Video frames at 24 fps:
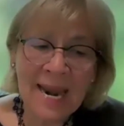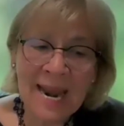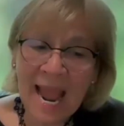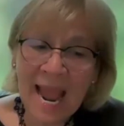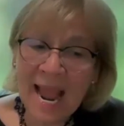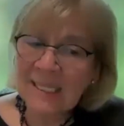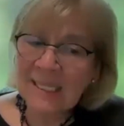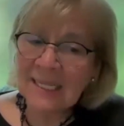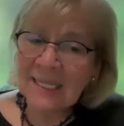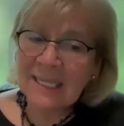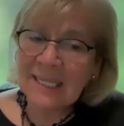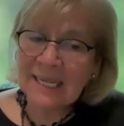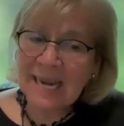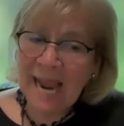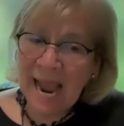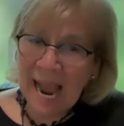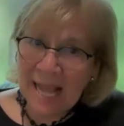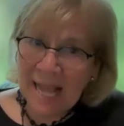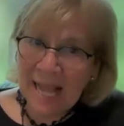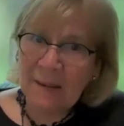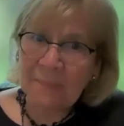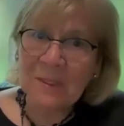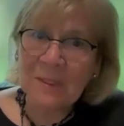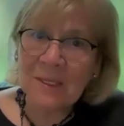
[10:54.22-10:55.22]
And that
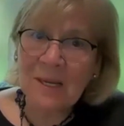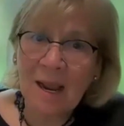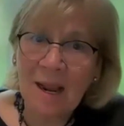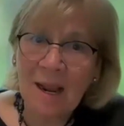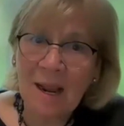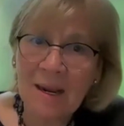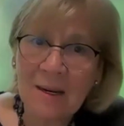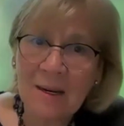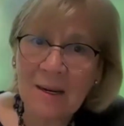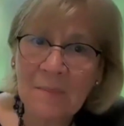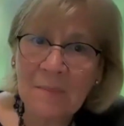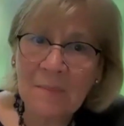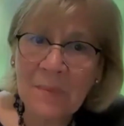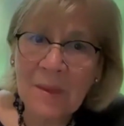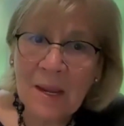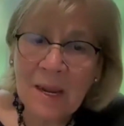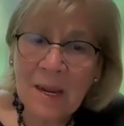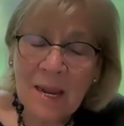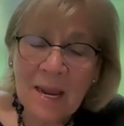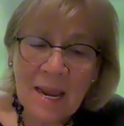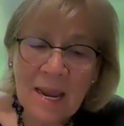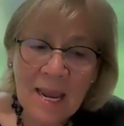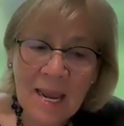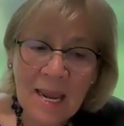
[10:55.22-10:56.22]
scallop tongue
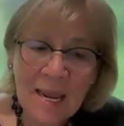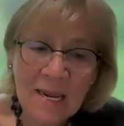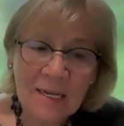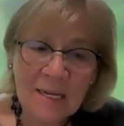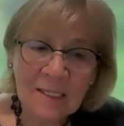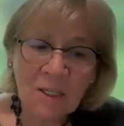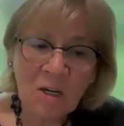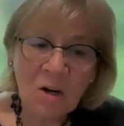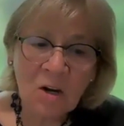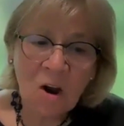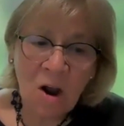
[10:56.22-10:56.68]
is